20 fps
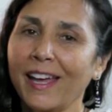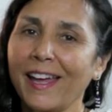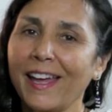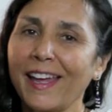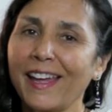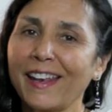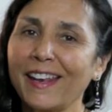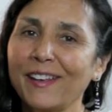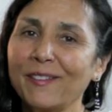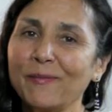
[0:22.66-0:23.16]

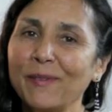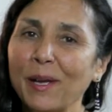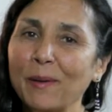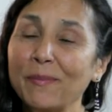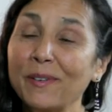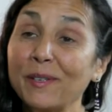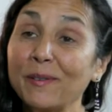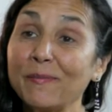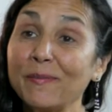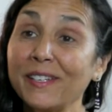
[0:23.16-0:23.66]
And I'm
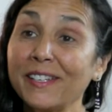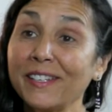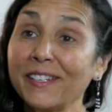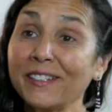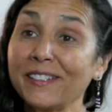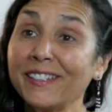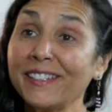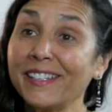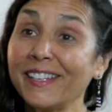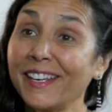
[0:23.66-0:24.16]
happy to be here
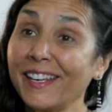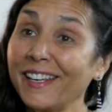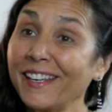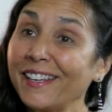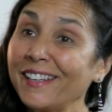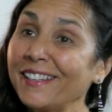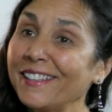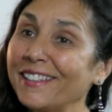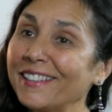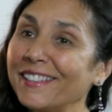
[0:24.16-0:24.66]

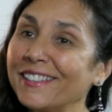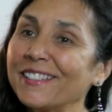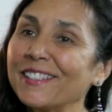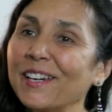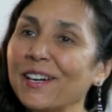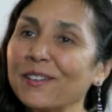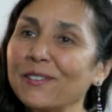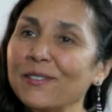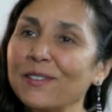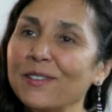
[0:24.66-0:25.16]
today to
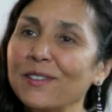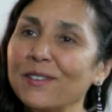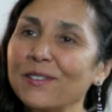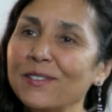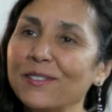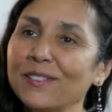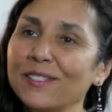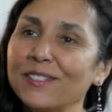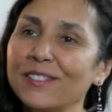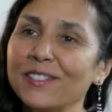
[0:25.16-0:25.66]
talk with you
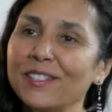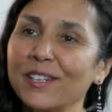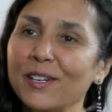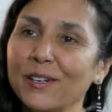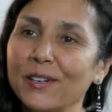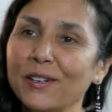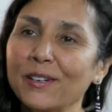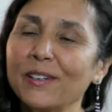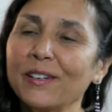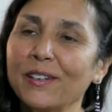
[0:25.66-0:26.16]
and
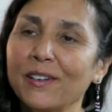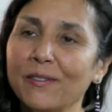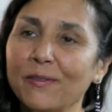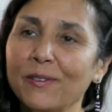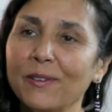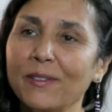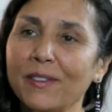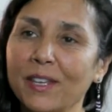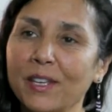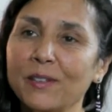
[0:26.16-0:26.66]
share a
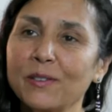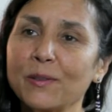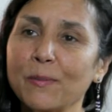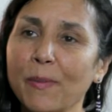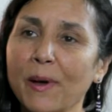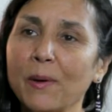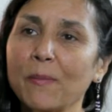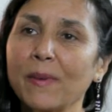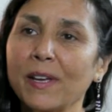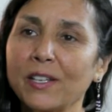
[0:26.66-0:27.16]
few things
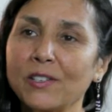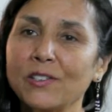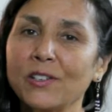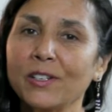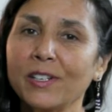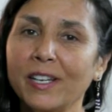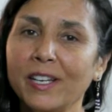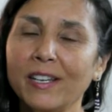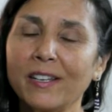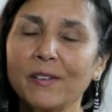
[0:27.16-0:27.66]
about my
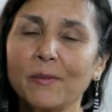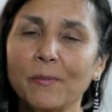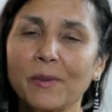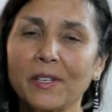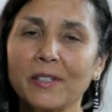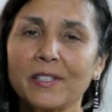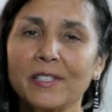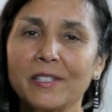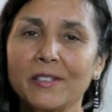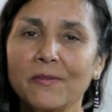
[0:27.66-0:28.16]
journey and
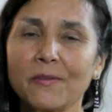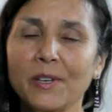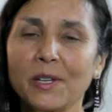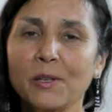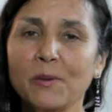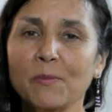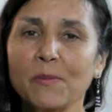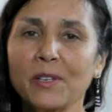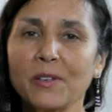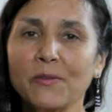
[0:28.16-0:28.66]
about the
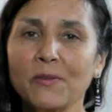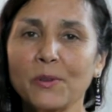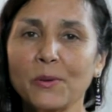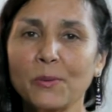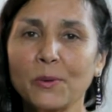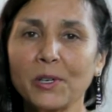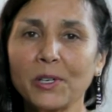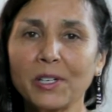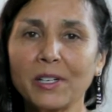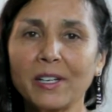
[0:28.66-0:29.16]
development of the
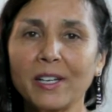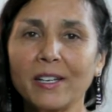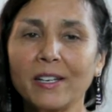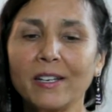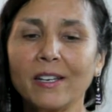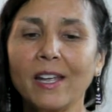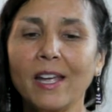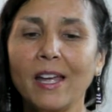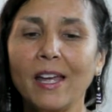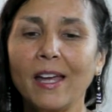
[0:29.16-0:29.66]
work and
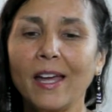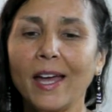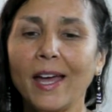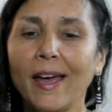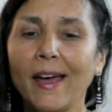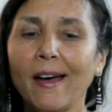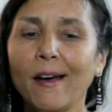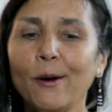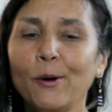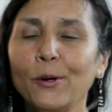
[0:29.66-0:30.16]

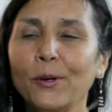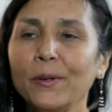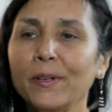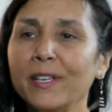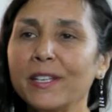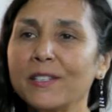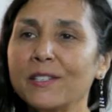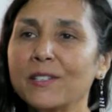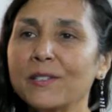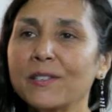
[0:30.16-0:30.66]
how
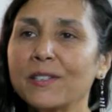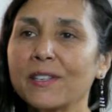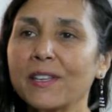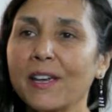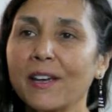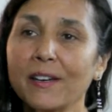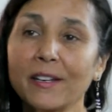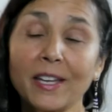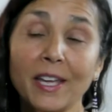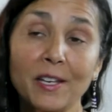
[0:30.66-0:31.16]
it
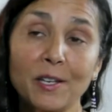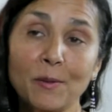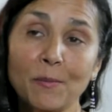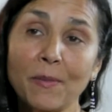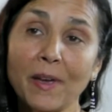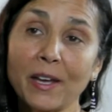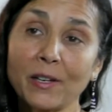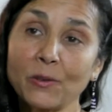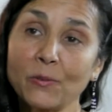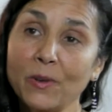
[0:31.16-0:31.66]
can
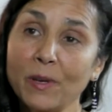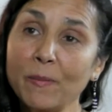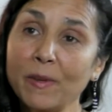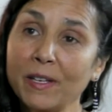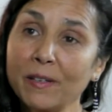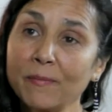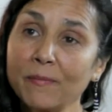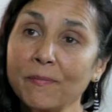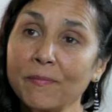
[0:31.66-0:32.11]
impact women.